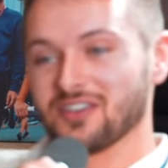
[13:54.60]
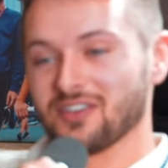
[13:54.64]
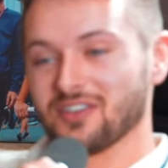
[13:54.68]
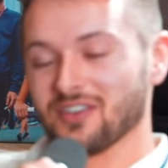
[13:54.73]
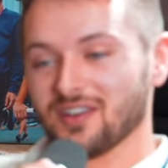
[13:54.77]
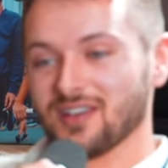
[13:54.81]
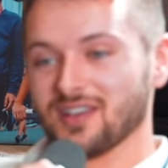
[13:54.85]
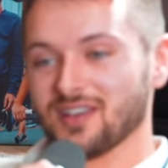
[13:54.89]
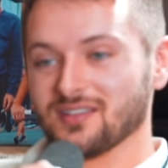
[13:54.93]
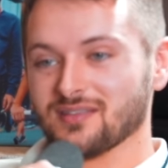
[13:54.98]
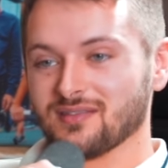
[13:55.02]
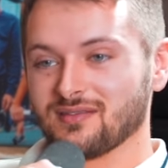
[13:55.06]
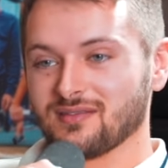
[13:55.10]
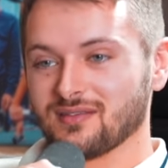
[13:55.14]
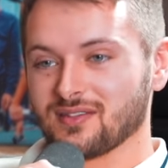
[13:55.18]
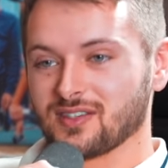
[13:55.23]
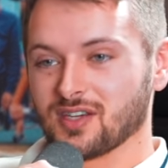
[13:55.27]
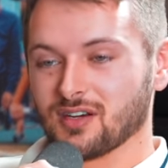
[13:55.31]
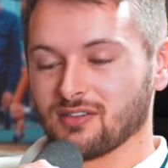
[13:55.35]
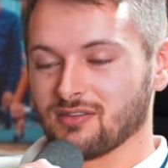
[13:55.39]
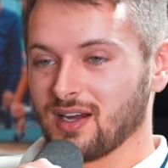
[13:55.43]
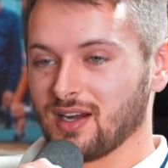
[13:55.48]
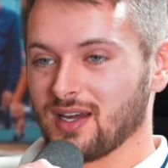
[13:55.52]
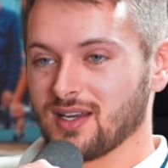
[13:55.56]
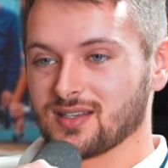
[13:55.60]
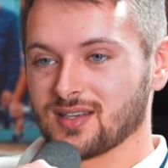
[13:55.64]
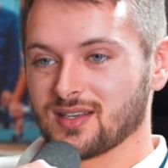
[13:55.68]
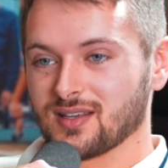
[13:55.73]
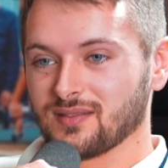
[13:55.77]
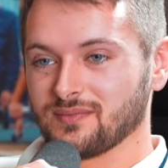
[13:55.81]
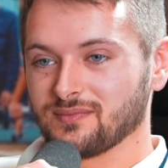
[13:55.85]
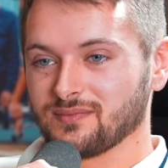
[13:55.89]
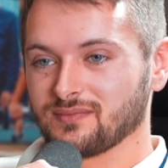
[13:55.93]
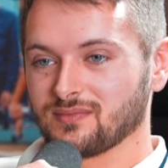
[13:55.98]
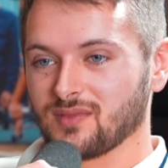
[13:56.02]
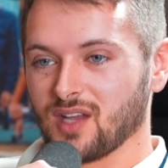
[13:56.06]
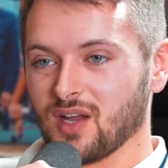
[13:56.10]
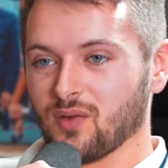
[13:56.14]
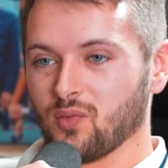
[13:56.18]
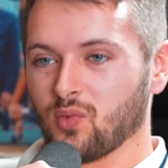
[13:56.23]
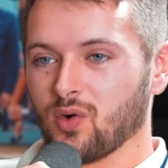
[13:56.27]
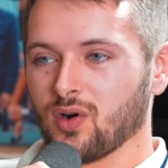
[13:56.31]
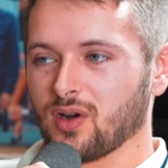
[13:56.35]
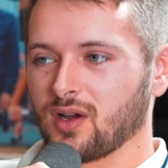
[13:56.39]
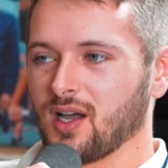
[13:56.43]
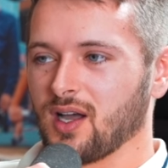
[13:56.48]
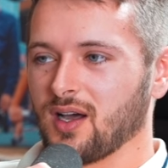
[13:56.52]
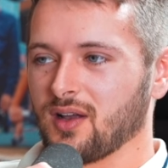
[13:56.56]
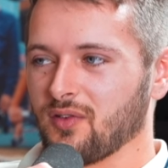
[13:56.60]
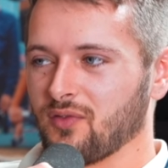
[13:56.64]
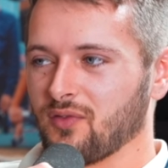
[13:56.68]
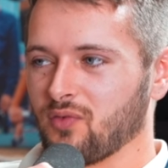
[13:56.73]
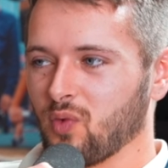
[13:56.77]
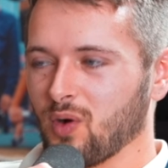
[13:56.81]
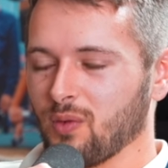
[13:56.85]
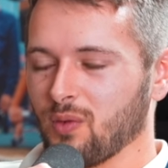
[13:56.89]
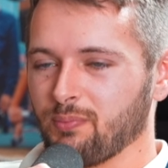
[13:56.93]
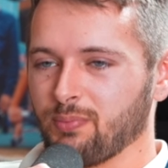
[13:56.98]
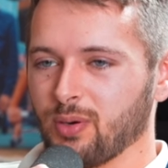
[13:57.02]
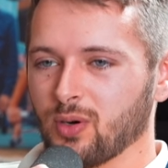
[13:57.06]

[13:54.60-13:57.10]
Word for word: got into racing. Mm-hmm. Like, what kind of what